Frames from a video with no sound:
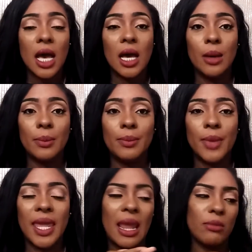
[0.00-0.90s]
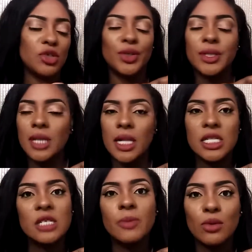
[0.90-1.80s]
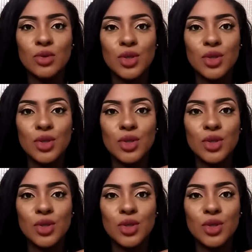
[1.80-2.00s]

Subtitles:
And I'm sure it's not supposed